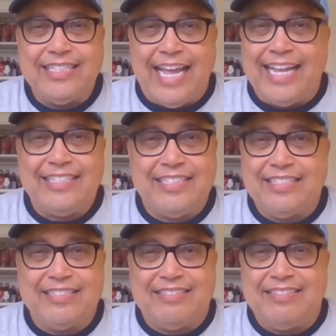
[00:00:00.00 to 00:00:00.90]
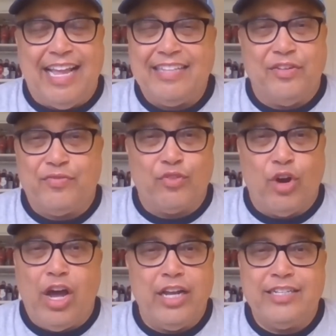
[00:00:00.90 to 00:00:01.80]
that's that's a
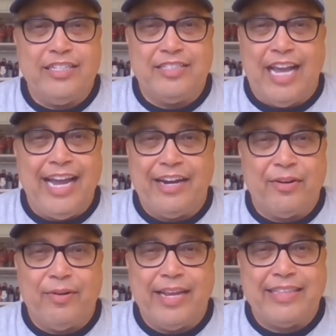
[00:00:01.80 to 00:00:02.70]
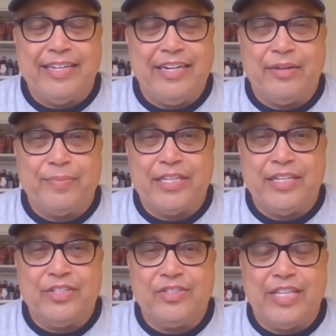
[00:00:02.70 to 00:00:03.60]
fraud desire right there
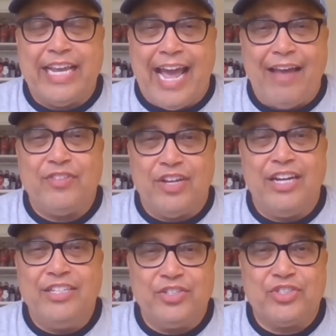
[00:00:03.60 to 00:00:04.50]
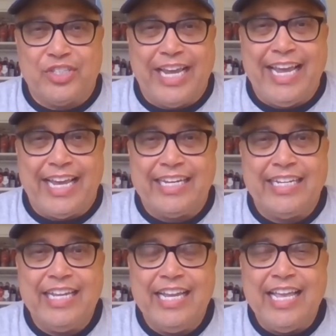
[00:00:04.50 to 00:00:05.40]
because they have to understand